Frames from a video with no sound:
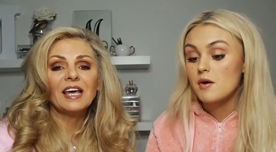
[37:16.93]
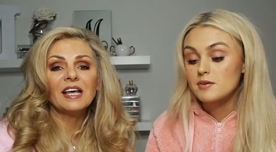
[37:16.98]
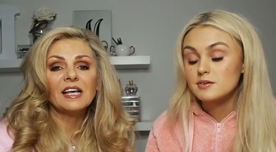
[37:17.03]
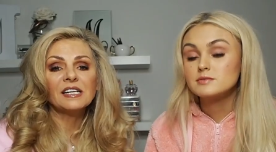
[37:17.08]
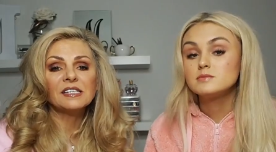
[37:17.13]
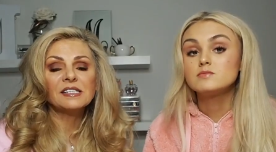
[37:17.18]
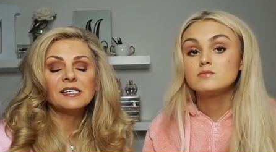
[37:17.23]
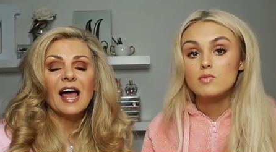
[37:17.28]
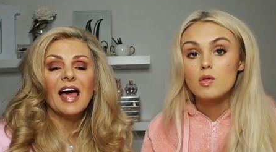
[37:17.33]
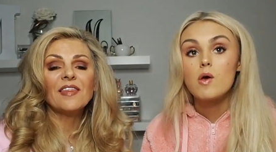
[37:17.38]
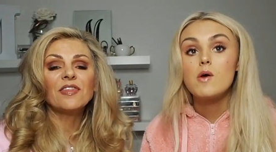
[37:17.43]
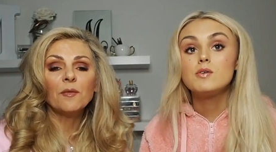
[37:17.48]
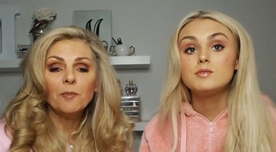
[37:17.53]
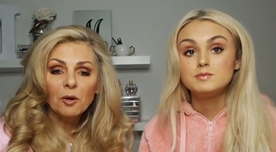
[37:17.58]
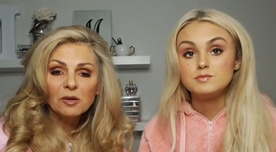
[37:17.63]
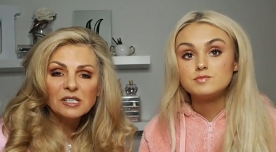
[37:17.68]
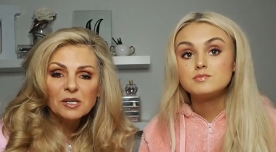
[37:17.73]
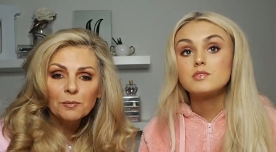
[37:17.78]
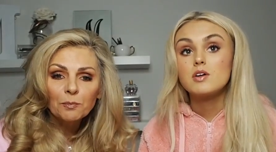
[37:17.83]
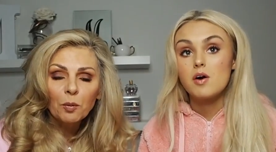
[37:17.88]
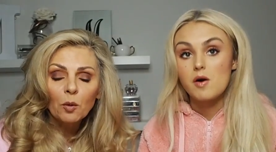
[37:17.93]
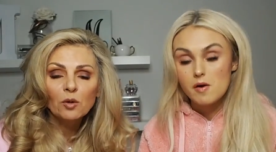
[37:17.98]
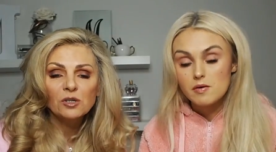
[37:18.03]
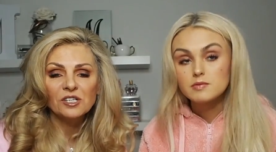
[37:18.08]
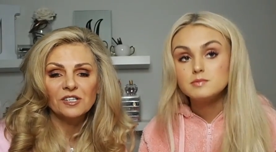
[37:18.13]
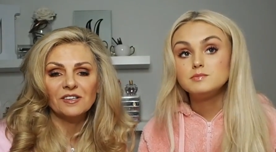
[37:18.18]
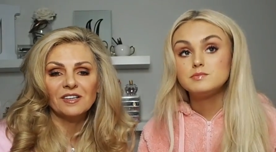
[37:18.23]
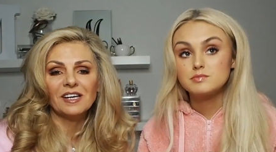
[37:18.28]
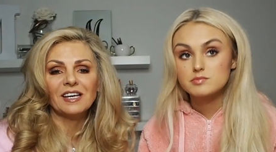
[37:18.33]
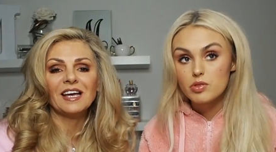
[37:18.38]
Speaker 1: is, and the most
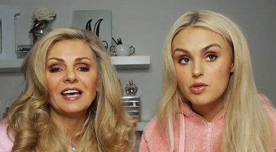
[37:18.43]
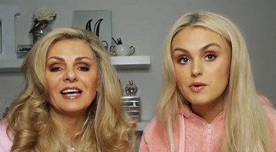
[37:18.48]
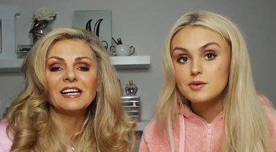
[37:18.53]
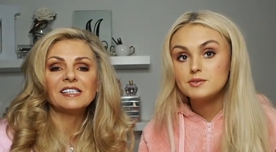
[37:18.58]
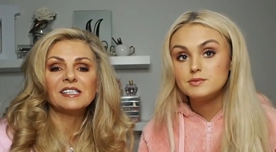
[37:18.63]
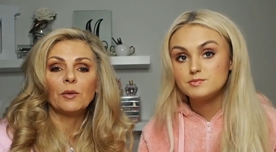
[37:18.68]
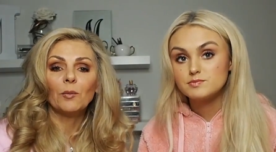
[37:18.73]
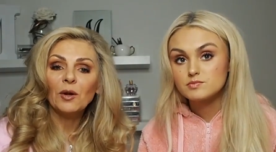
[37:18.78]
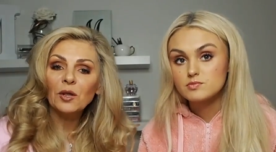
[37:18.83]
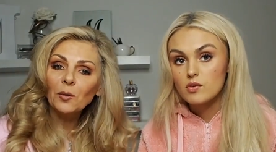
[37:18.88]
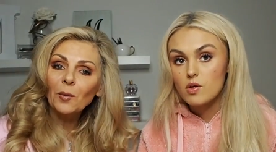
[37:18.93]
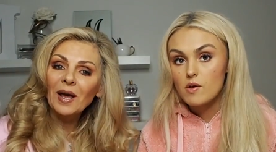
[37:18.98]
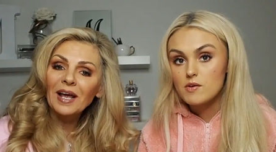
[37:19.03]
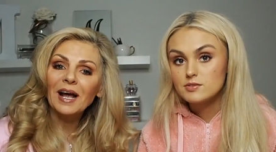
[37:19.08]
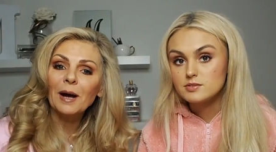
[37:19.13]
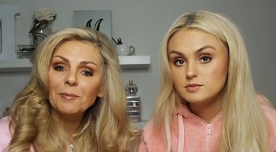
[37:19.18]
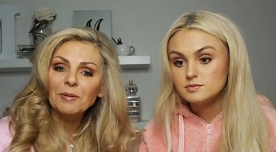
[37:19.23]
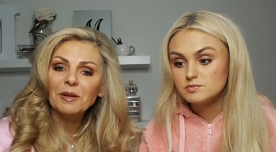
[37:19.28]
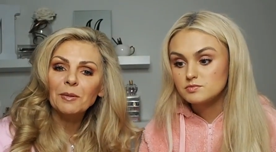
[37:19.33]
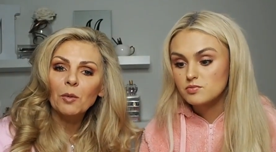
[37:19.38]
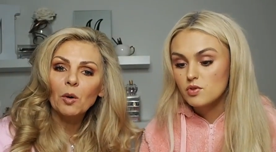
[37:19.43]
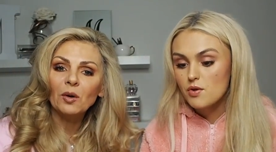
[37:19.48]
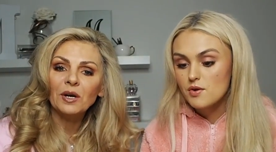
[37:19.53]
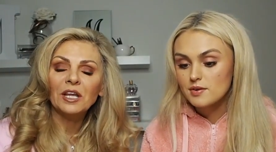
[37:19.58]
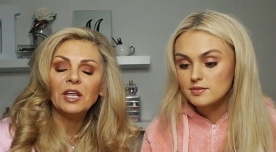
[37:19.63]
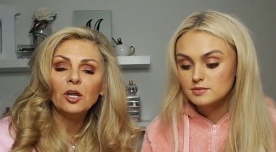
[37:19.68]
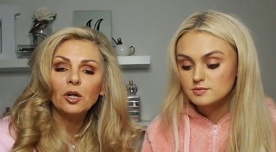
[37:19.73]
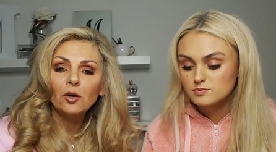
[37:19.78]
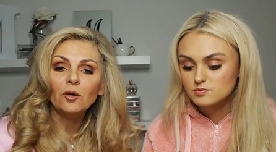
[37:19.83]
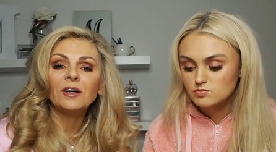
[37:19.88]
important thing is that when you wake up in the
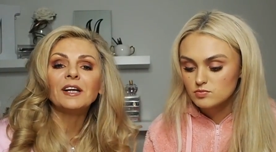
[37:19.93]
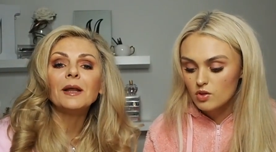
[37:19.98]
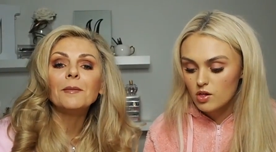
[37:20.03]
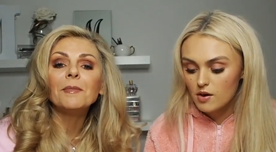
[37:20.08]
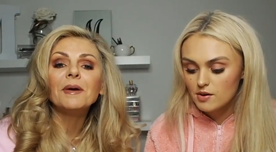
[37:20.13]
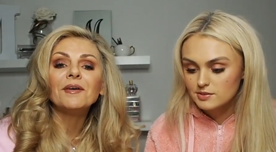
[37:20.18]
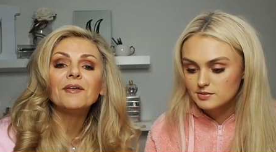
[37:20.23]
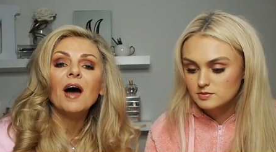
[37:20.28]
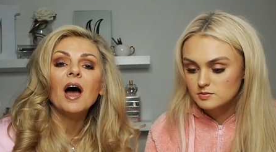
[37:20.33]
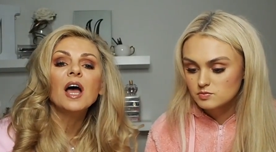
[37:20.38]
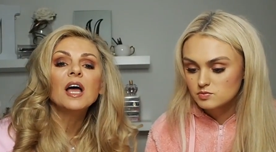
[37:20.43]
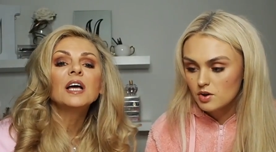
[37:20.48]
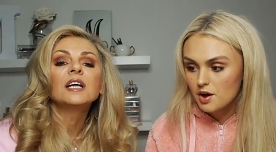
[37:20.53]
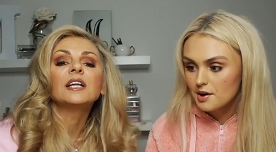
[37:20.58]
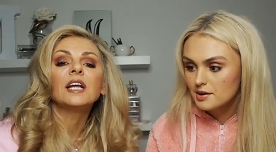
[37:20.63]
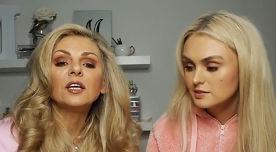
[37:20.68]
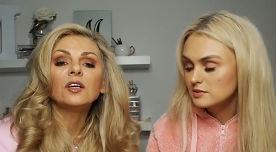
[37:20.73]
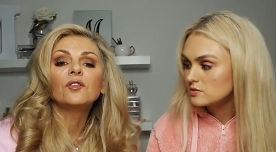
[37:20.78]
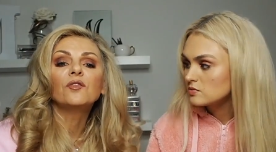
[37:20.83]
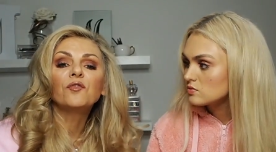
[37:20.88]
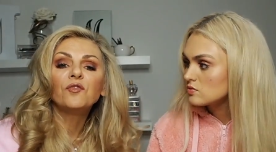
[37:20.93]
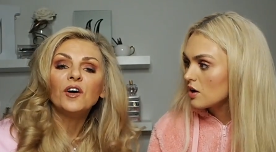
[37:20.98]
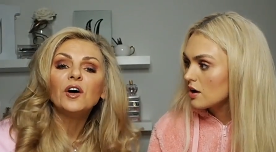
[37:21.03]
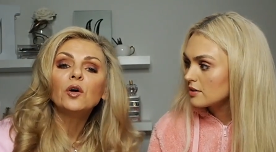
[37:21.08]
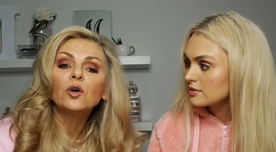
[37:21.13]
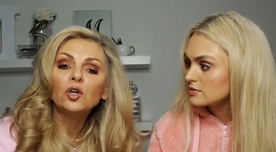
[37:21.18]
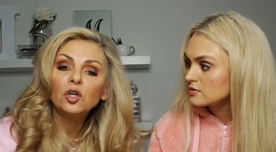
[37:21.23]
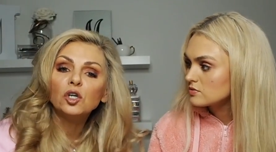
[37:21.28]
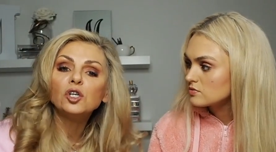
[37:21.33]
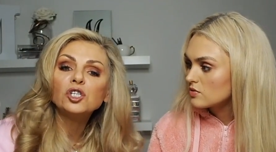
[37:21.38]
morning, you look in a mirror that you
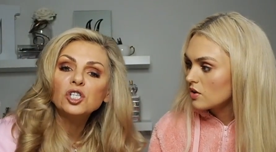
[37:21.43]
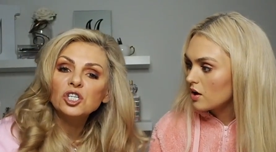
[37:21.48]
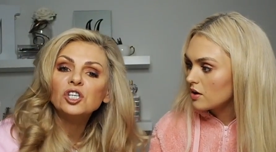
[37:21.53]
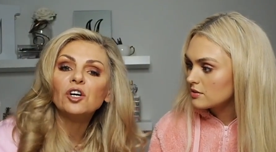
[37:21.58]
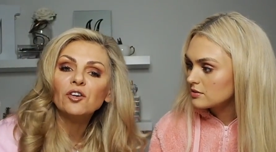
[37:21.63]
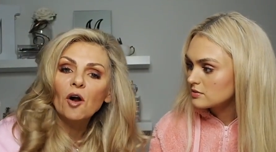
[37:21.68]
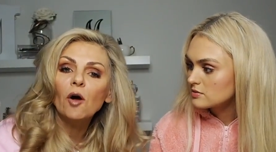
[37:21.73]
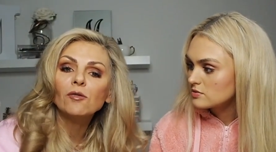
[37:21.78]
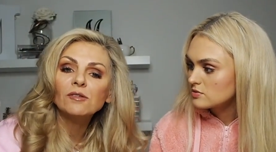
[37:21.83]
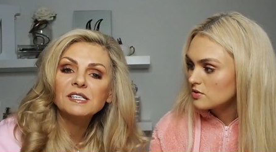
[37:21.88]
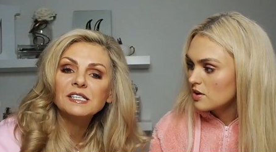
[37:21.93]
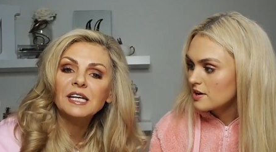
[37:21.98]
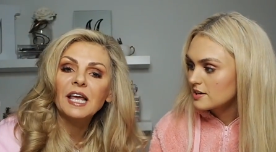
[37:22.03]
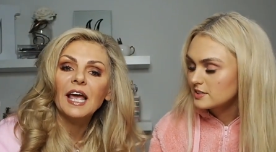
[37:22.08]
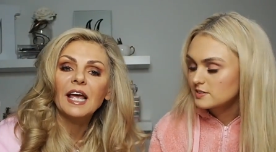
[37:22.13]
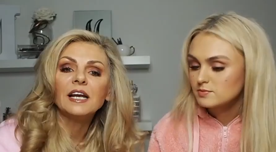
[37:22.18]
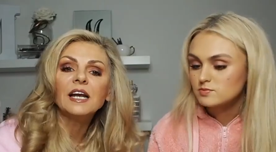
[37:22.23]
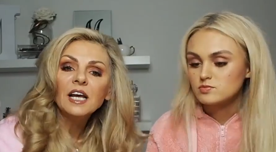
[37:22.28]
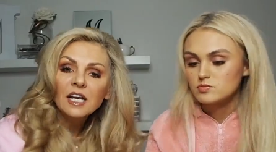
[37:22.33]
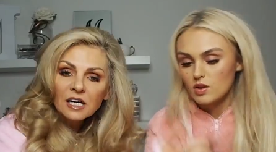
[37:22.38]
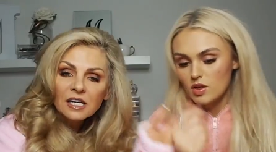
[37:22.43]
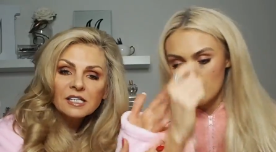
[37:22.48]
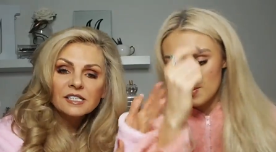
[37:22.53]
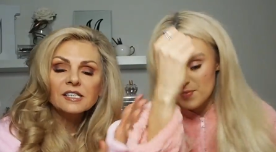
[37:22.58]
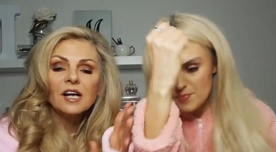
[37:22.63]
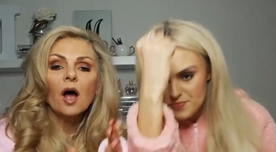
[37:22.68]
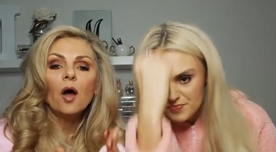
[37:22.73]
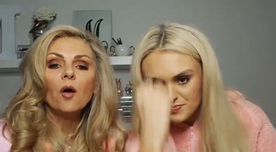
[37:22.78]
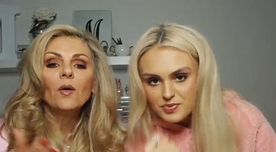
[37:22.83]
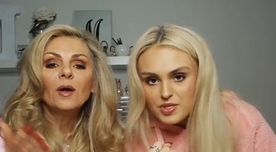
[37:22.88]
feel good in your own skin.
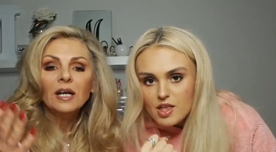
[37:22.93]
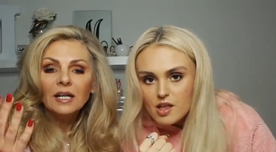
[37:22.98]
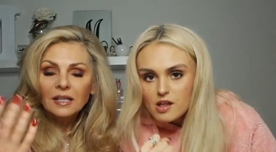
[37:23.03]
So